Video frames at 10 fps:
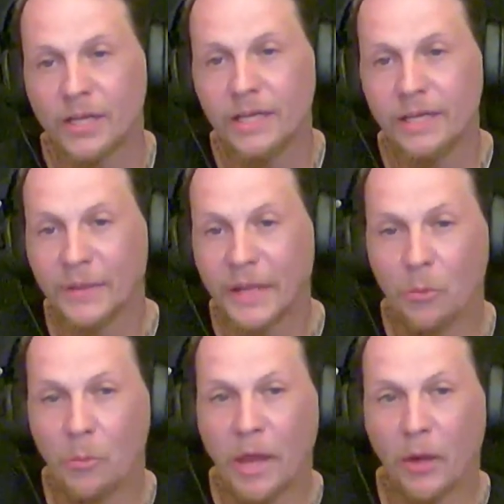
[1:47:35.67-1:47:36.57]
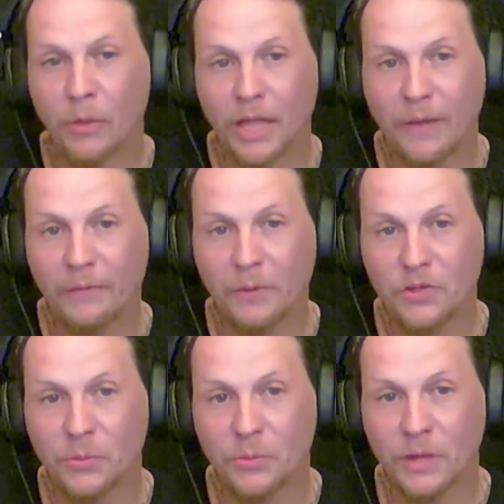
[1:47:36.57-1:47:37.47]
that no matter what life throws your
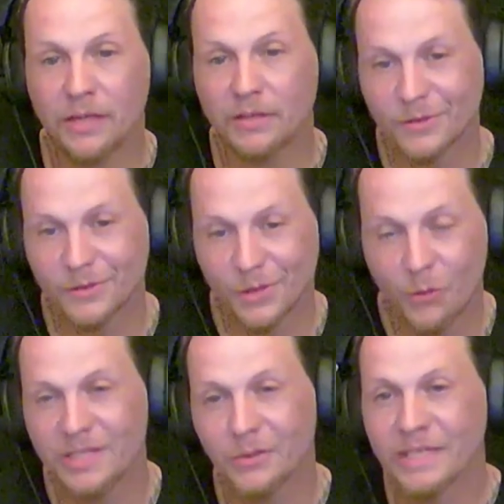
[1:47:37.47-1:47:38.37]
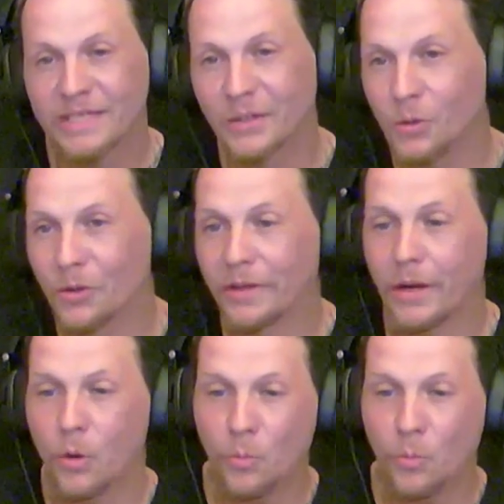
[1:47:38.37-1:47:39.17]
way, there's always a reason to hold on to hope.